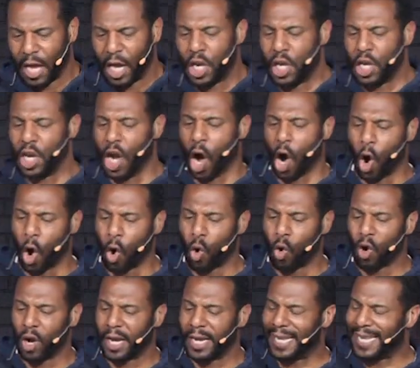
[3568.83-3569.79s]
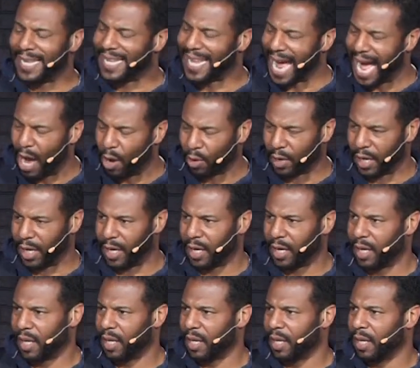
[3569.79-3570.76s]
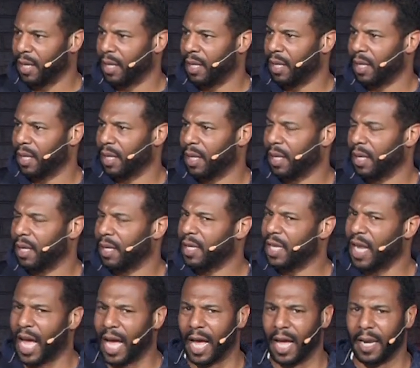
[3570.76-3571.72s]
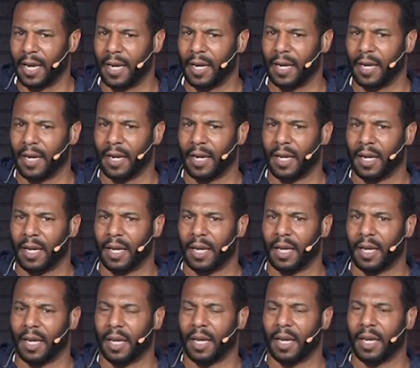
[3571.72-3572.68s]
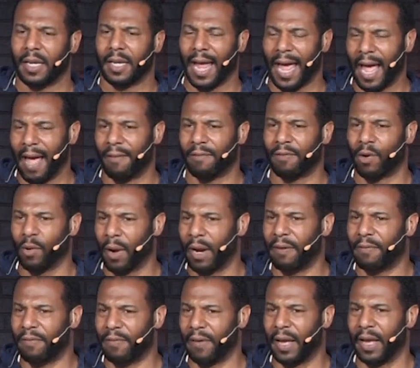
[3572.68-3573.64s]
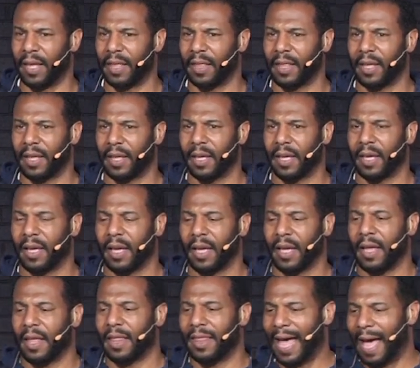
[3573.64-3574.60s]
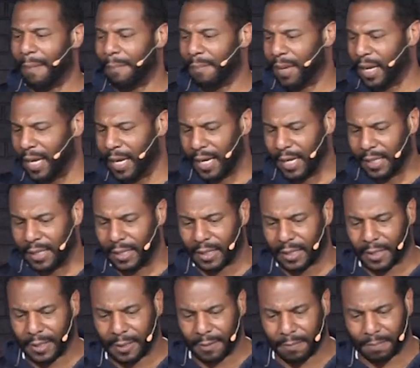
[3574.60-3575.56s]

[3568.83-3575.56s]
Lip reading: No doubting, none, to have great faith. That means